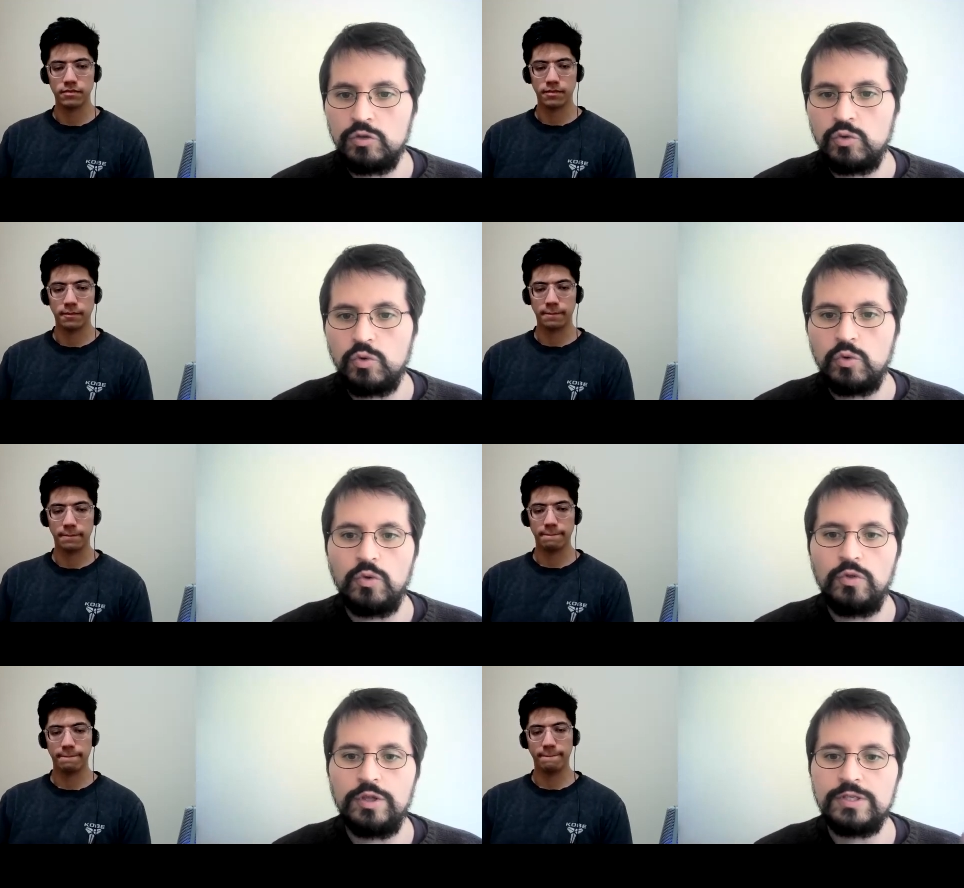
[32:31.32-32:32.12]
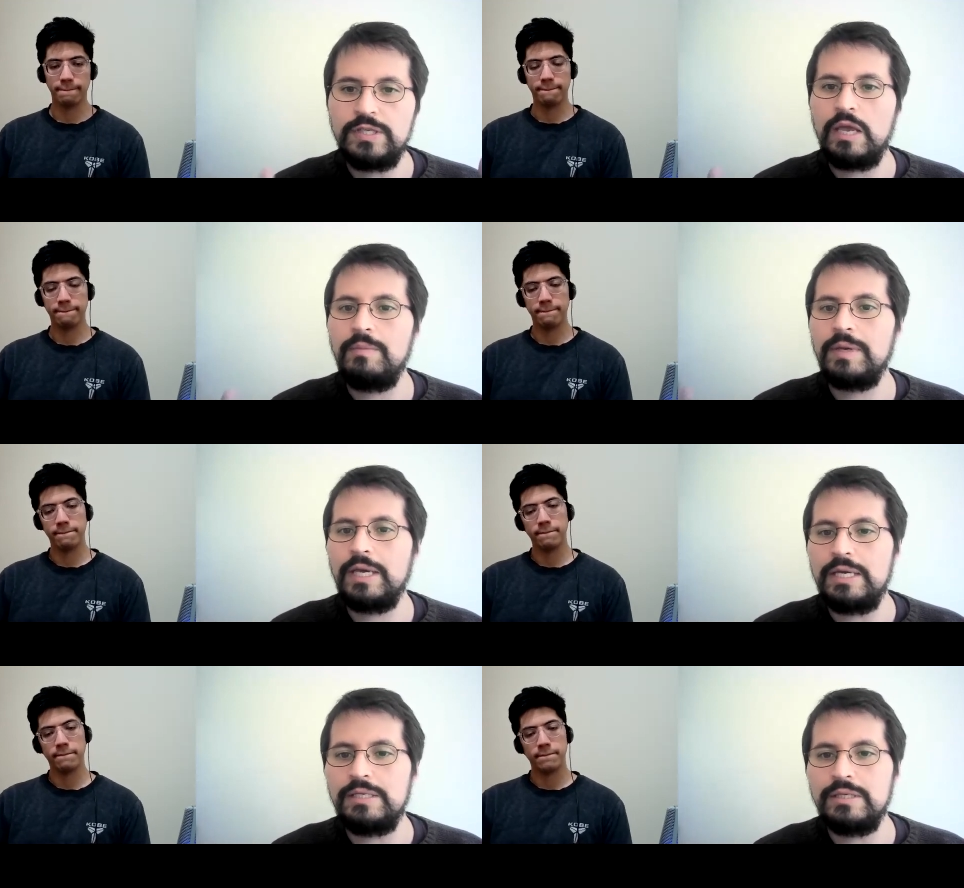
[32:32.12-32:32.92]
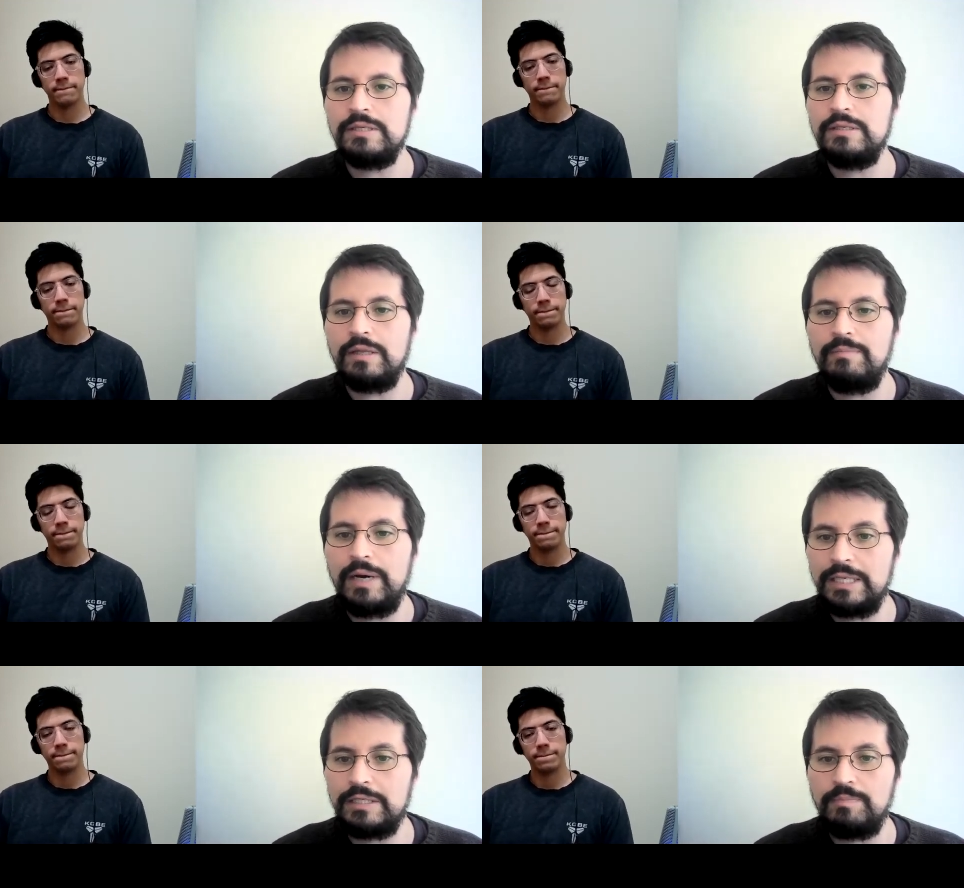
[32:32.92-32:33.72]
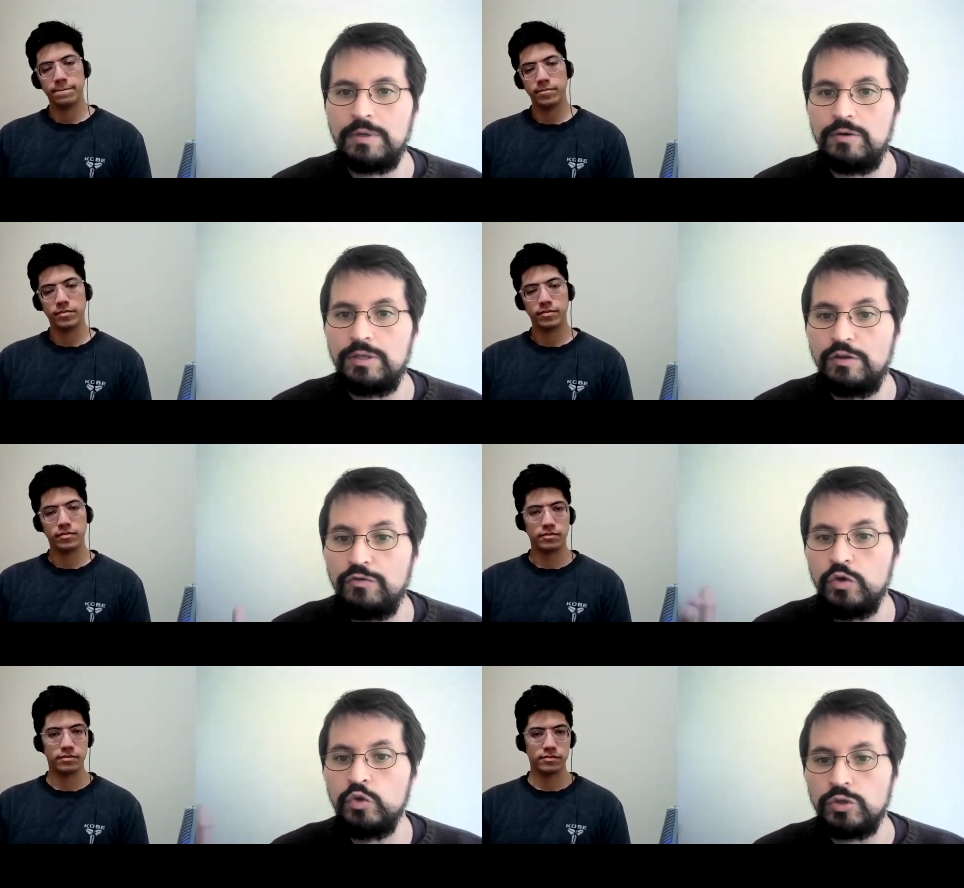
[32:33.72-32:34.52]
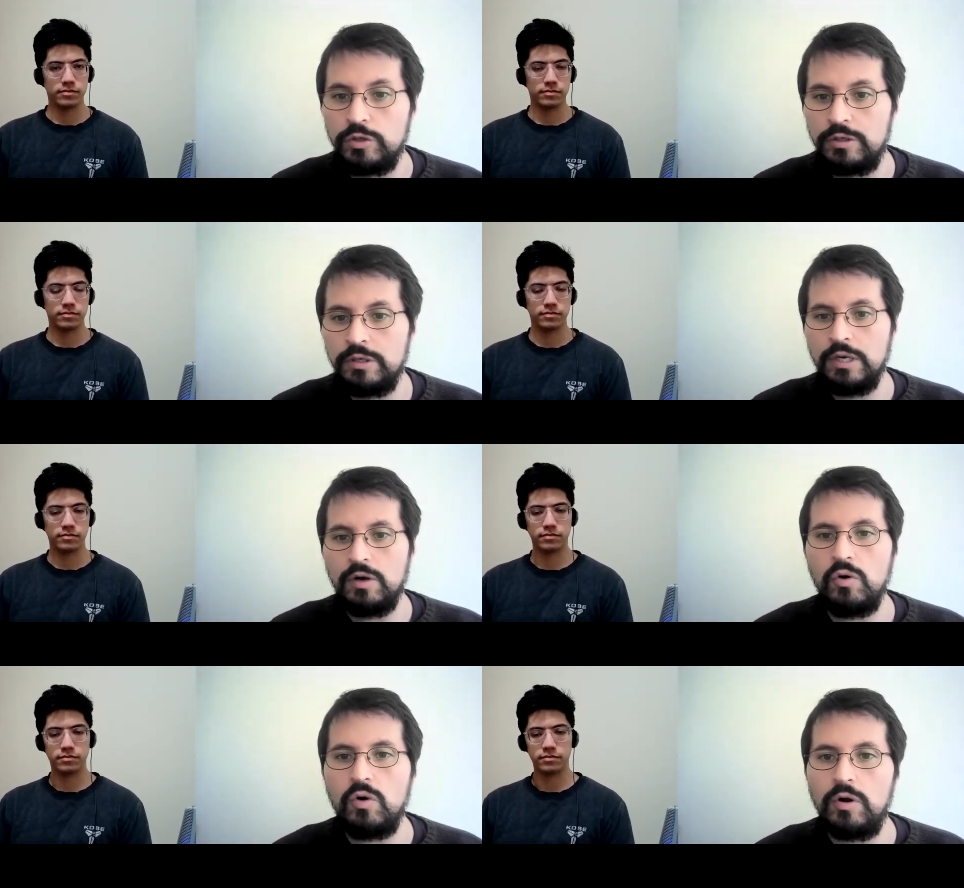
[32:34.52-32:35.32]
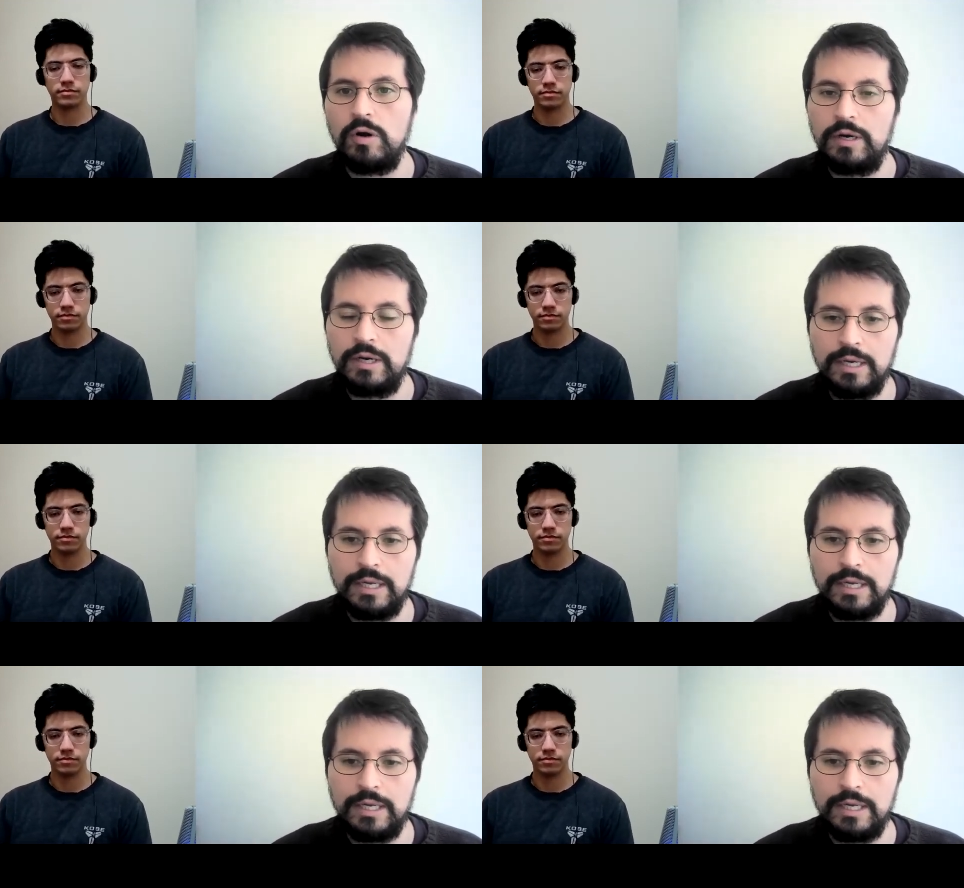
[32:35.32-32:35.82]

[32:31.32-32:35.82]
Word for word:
Speaker 1: to the same cases that might appear in the future or